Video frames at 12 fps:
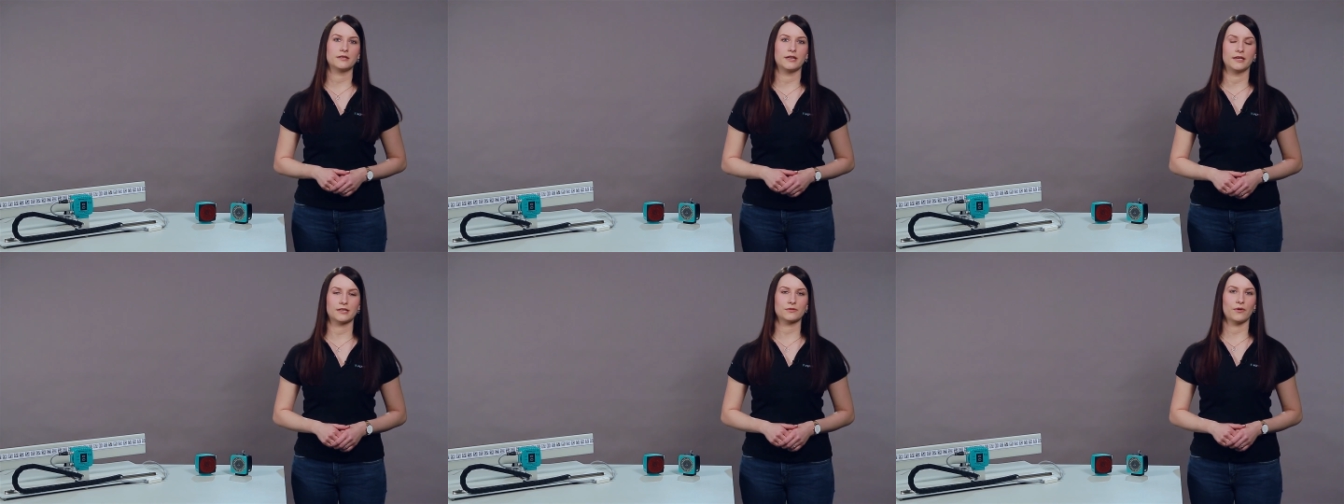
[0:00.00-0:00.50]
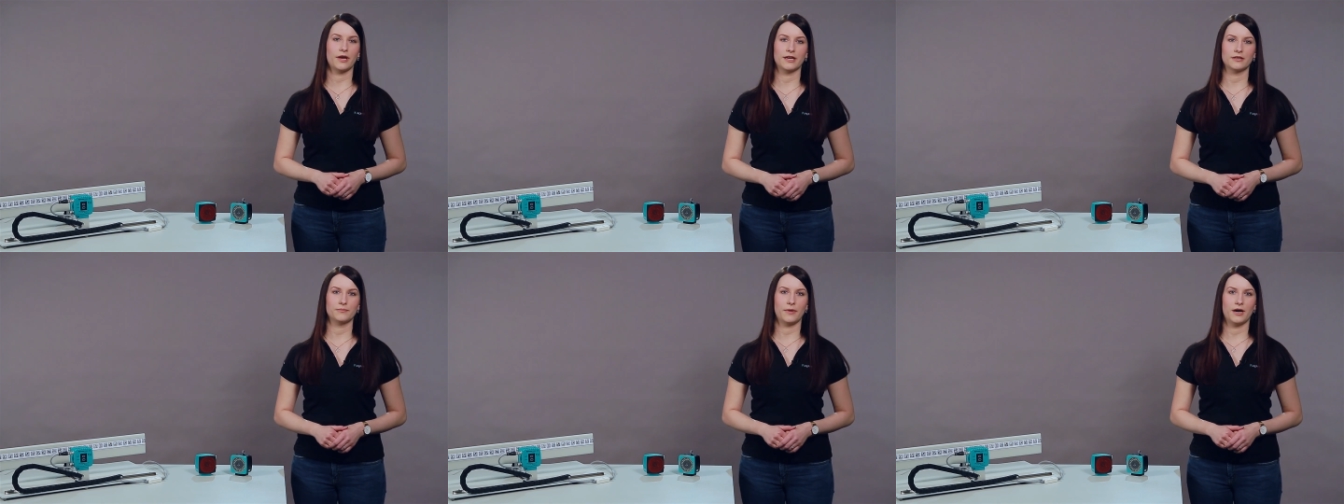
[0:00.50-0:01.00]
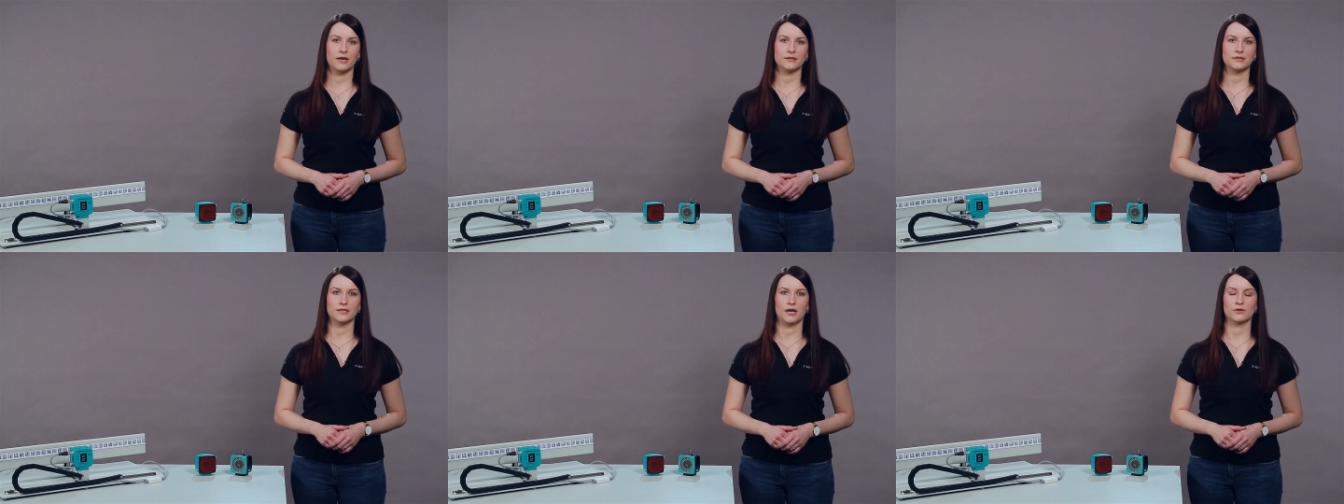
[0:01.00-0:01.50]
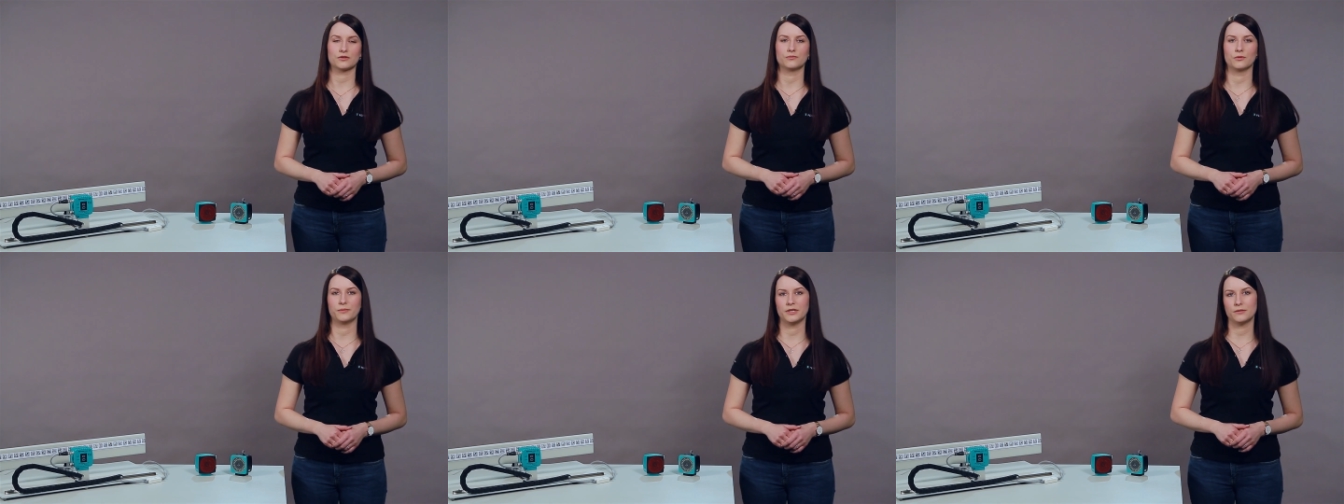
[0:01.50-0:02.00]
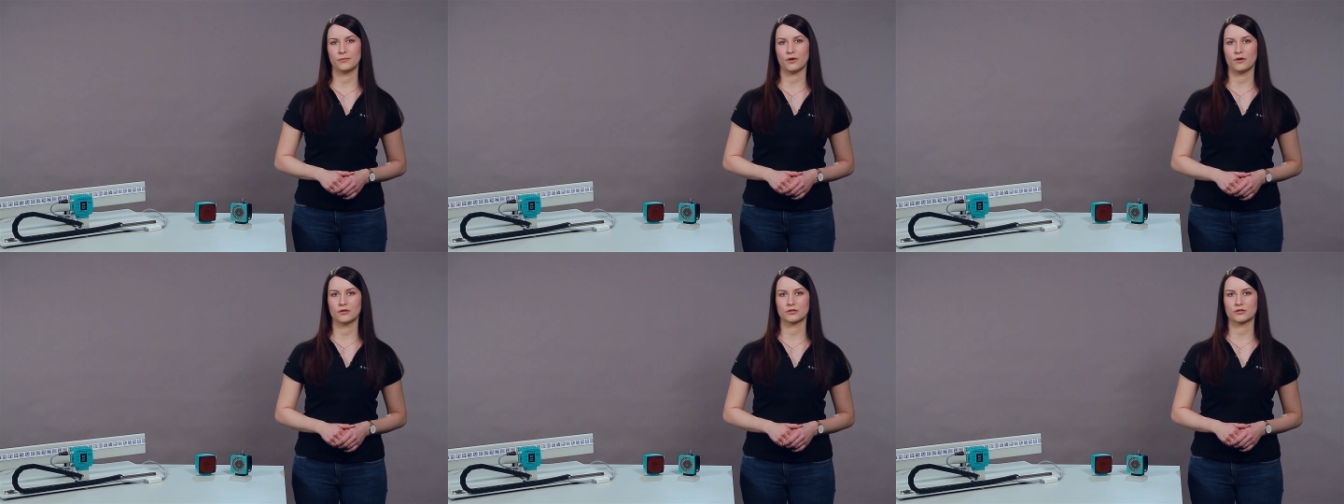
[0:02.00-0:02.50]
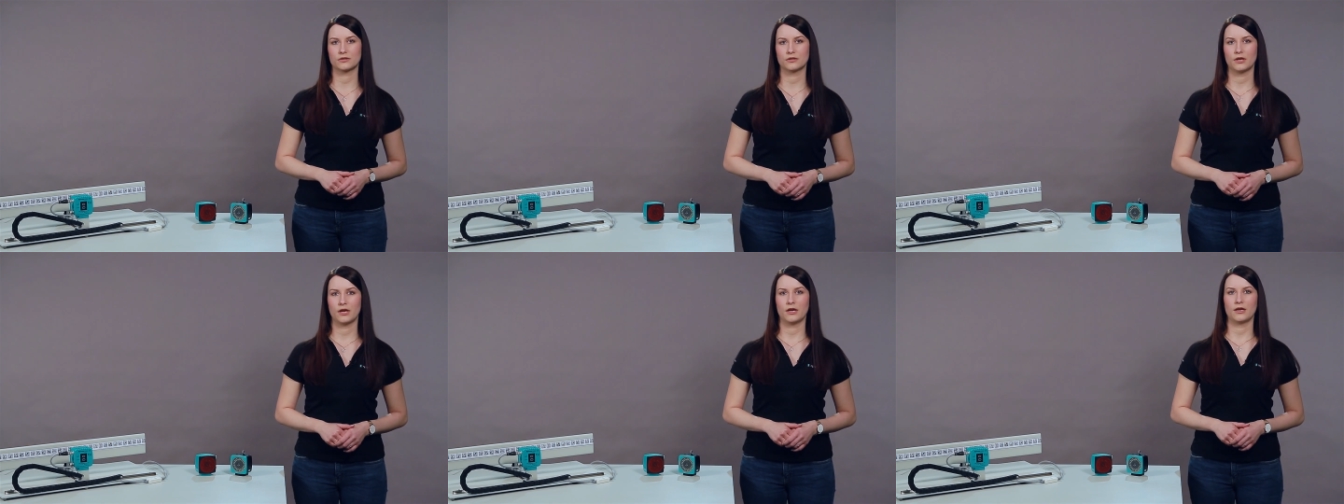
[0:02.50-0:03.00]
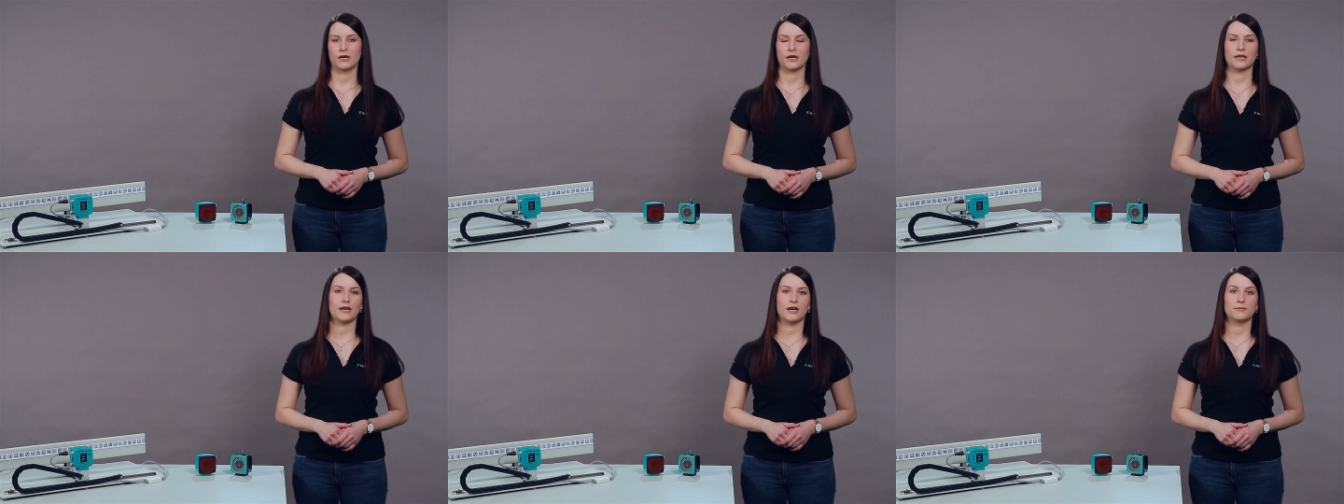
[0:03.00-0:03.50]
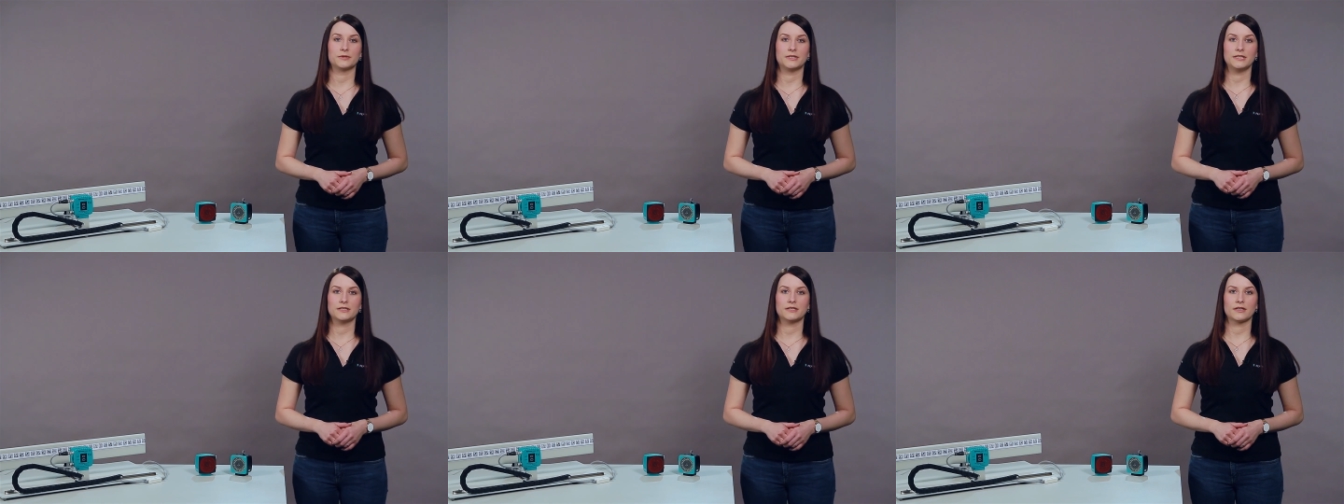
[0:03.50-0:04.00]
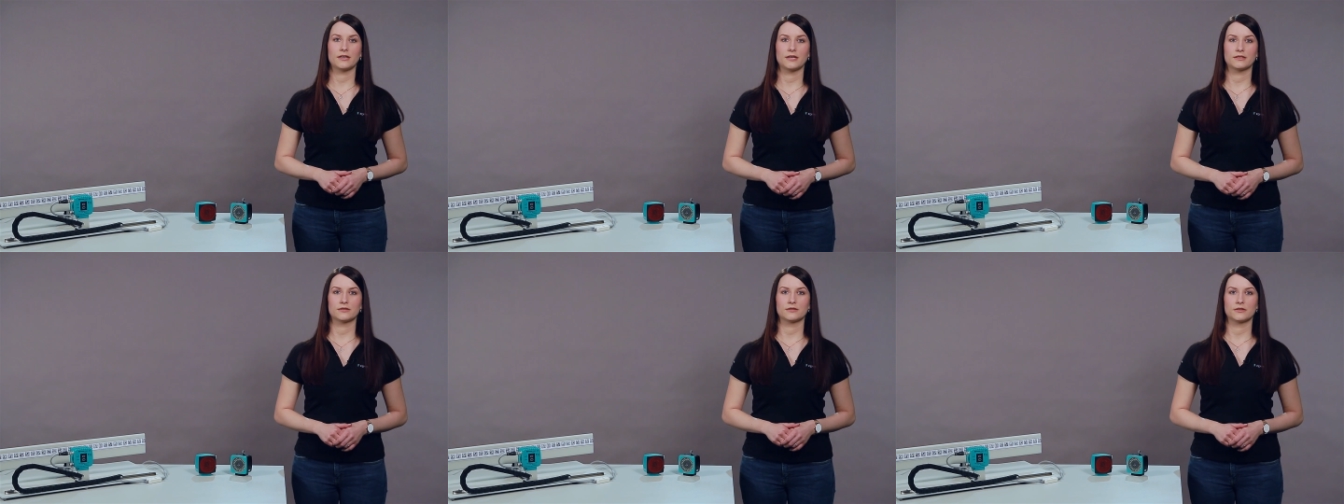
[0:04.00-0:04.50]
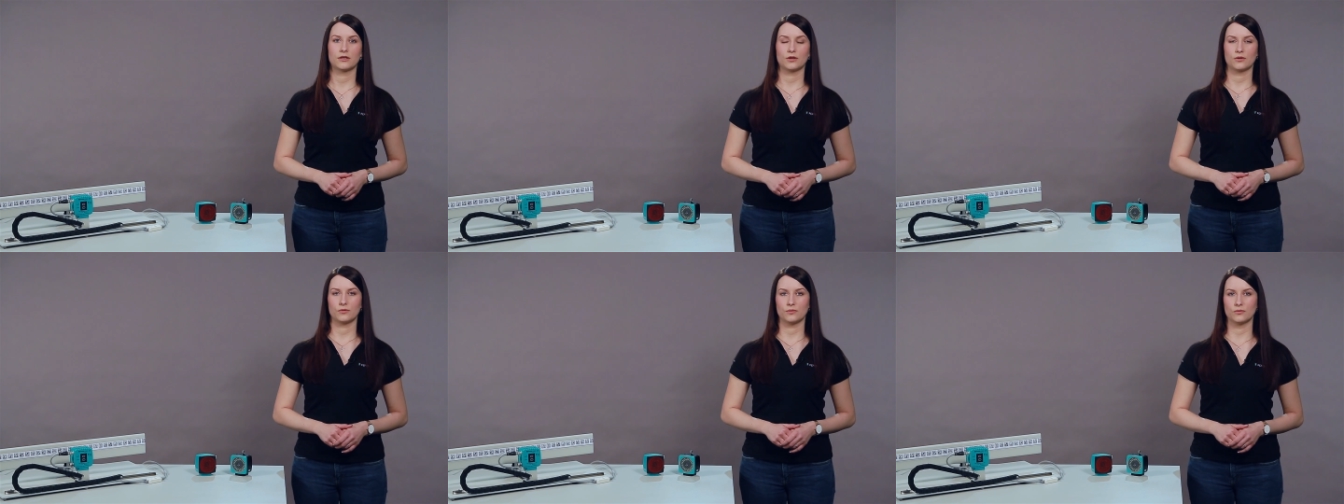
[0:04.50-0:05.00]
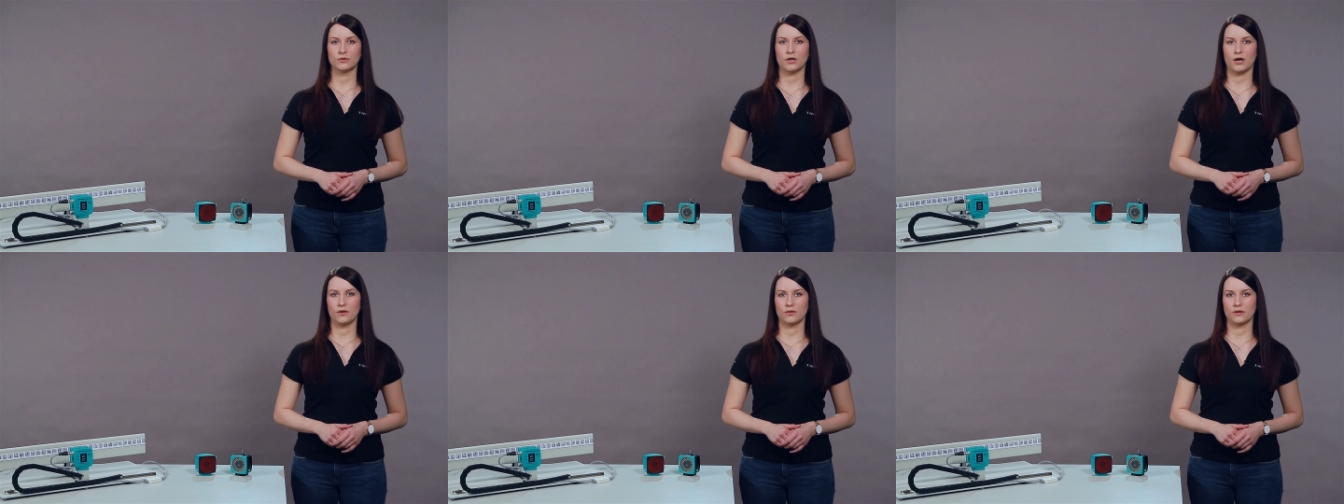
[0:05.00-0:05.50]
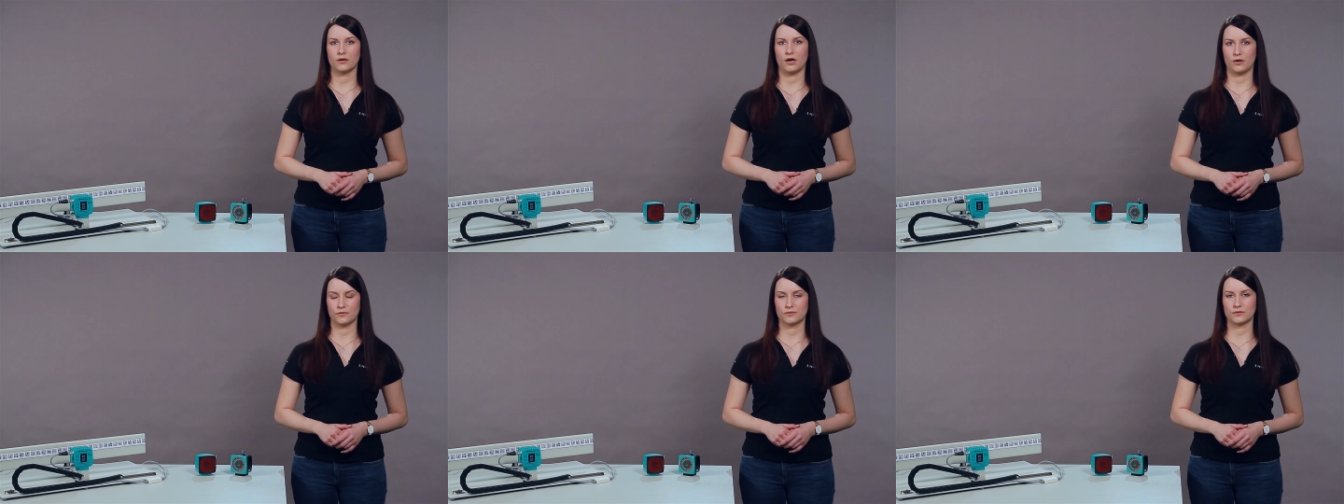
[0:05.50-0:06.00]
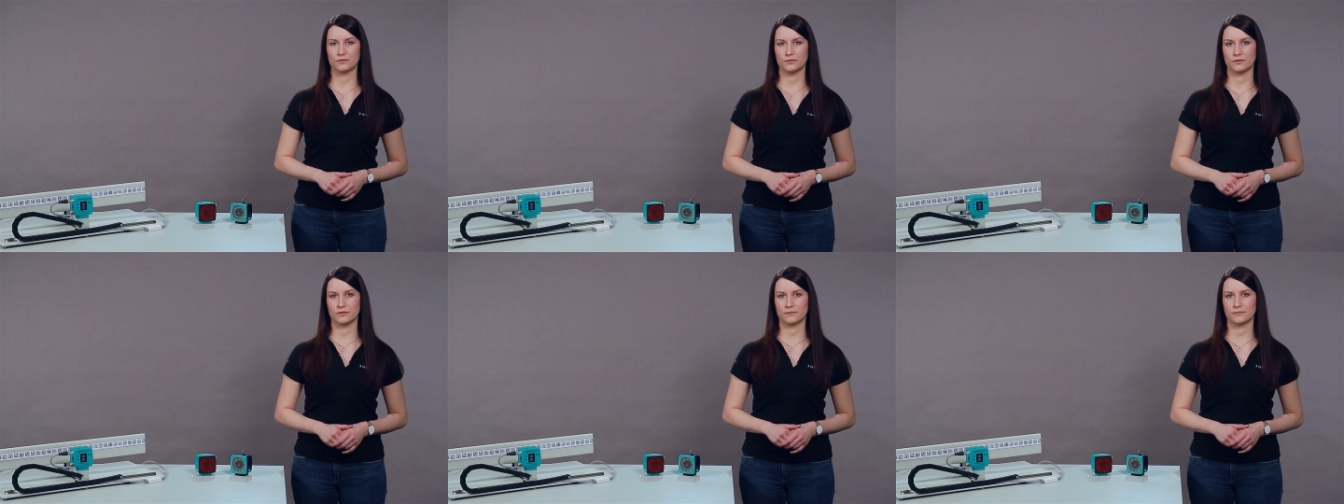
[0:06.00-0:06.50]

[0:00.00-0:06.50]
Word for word: Think of monorail conveyors in the automotive industry, stacker cranes and elevators, for instance.